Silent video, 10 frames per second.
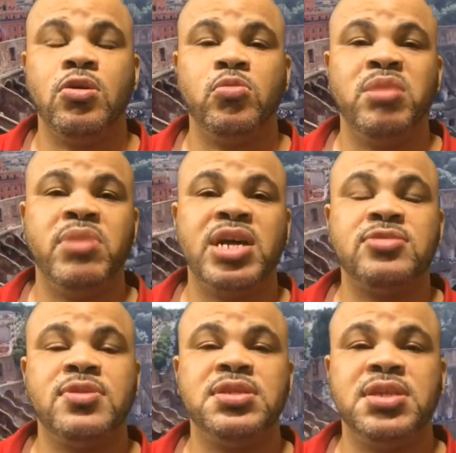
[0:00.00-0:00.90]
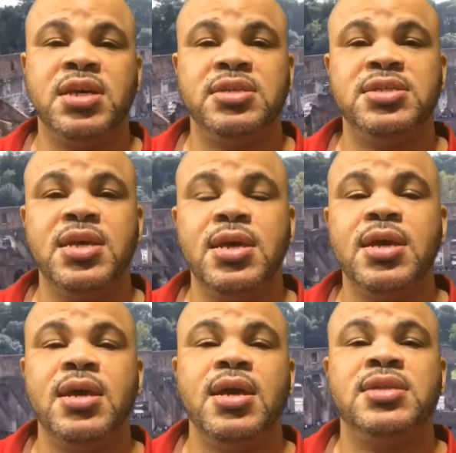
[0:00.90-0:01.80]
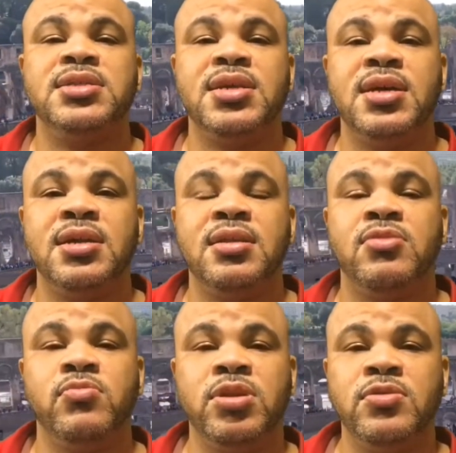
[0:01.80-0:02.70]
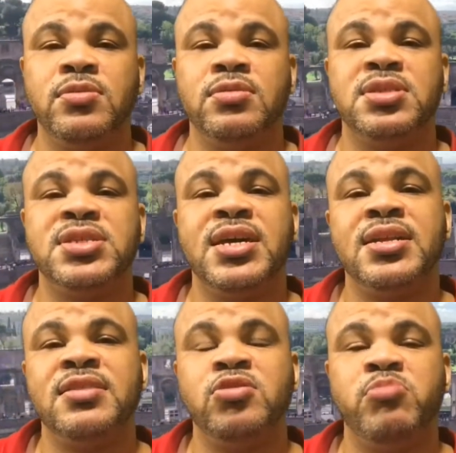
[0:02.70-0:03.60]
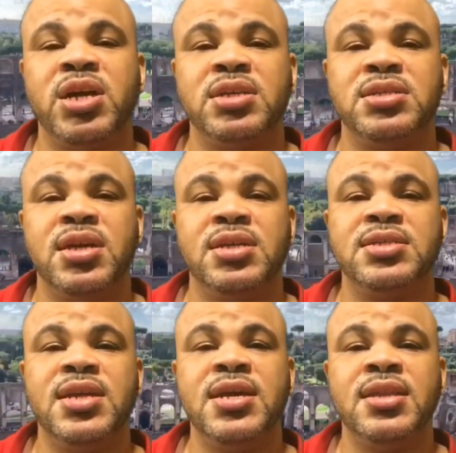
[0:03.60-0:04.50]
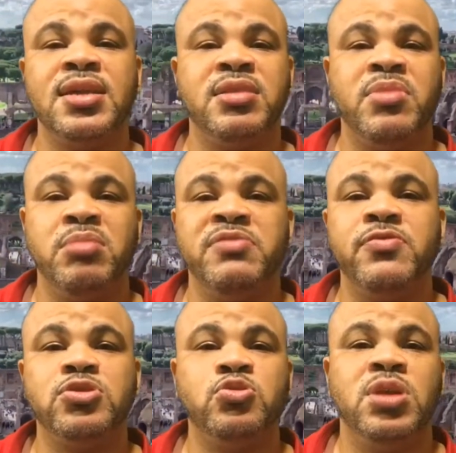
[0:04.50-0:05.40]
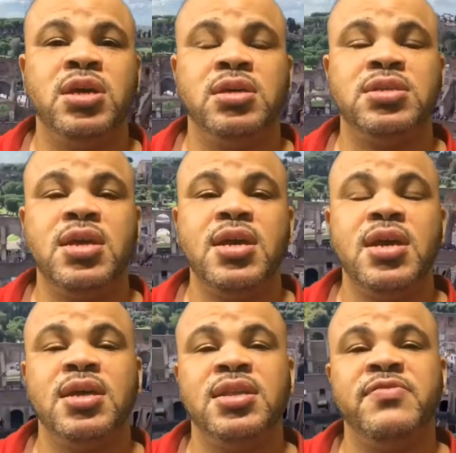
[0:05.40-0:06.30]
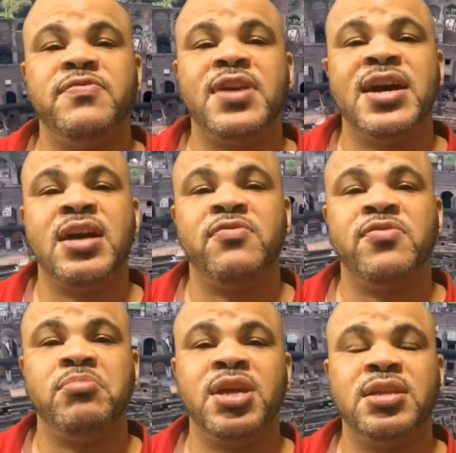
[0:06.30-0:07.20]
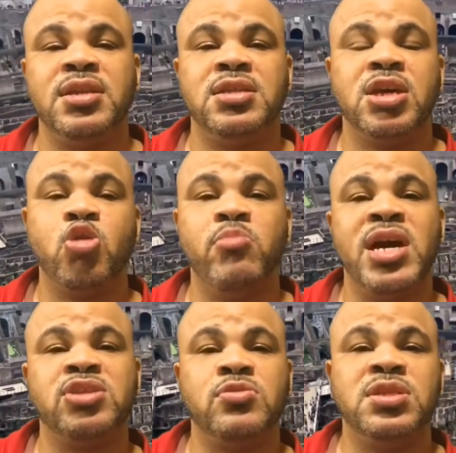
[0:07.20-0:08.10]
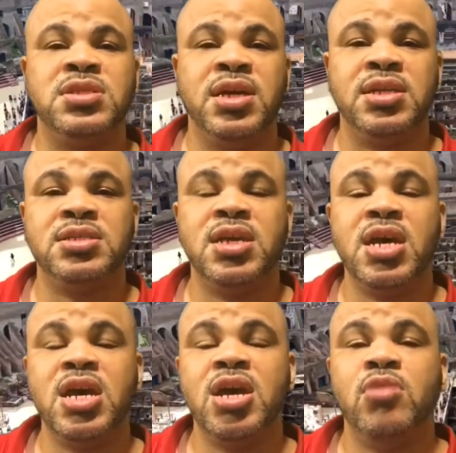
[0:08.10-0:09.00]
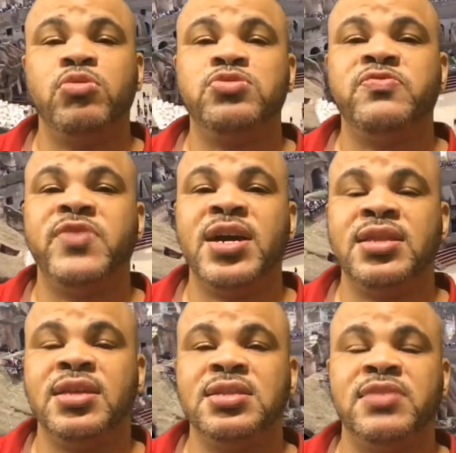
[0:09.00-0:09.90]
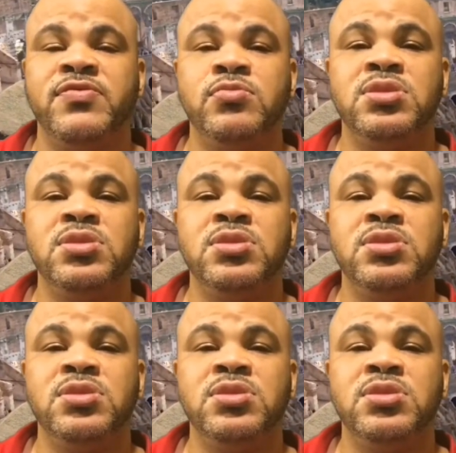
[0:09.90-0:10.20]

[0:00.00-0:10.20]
all the way back to the States. Instead, when it's time to leave Uzbekistan, stay in London maybe for 2 days and then fly out from London to go back to the States. What you'll find is if you